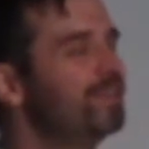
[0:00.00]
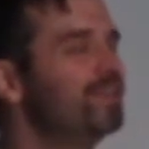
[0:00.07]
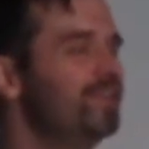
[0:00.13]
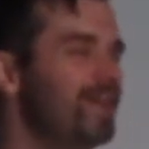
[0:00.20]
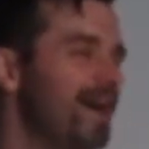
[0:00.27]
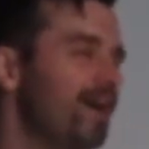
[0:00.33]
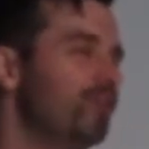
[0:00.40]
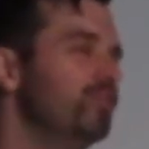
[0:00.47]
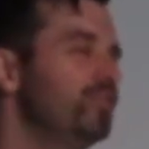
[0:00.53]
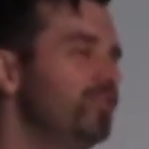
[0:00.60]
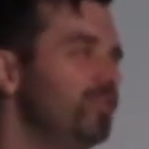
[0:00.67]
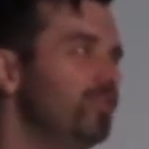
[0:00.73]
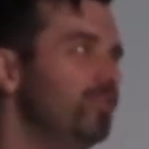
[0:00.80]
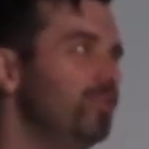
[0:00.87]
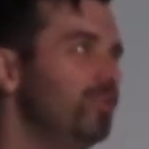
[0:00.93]
now,
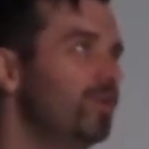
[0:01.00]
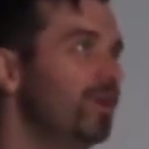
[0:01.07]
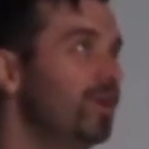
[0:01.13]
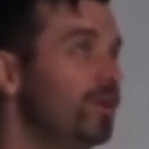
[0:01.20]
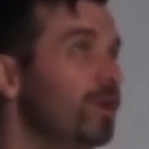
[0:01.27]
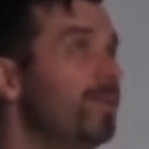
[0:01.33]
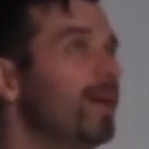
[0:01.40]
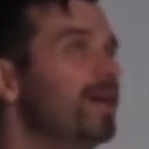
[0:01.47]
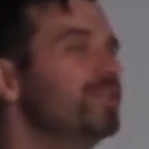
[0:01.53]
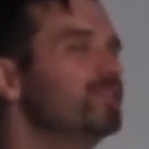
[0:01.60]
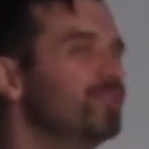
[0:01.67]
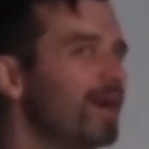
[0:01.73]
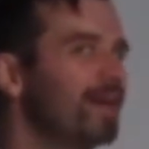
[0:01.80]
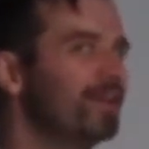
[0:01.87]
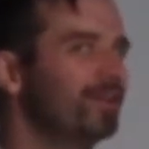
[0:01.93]
do your parents
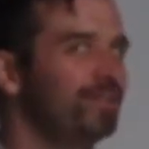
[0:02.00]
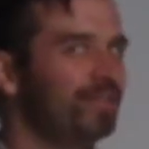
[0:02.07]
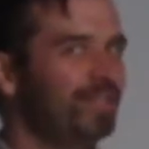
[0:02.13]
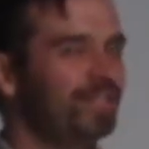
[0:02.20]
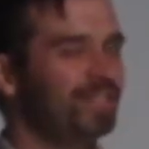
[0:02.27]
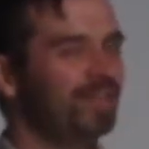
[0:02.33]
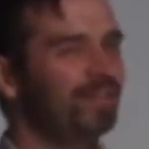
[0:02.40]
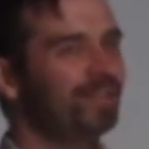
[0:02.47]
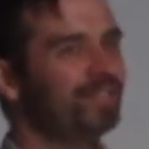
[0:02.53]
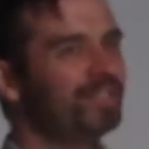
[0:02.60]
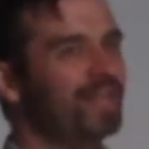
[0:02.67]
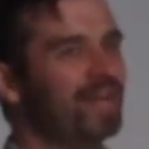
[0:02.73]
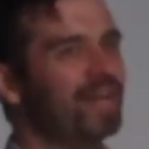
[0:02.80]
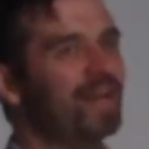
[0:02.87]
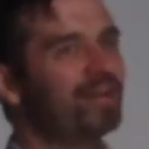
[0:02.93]
regularly tell you to
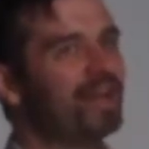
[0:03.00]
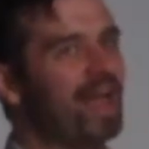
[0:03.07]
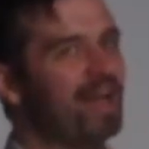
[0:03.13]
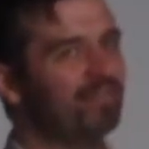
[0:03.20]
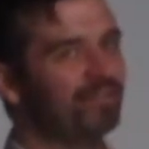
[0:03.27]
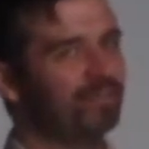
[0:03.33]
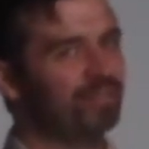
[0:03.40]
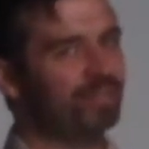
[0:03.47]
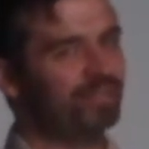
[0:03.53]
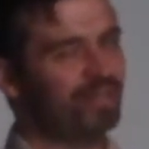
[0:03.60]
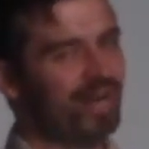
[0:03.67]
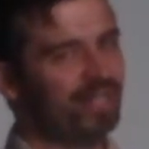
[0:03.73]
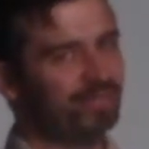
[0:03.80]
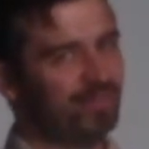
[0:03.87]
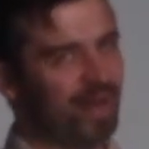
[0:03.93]
take out a half-empty
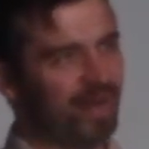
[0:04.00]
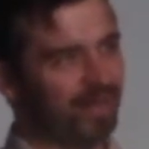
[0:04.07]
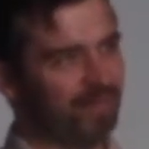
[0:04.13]
trash bag?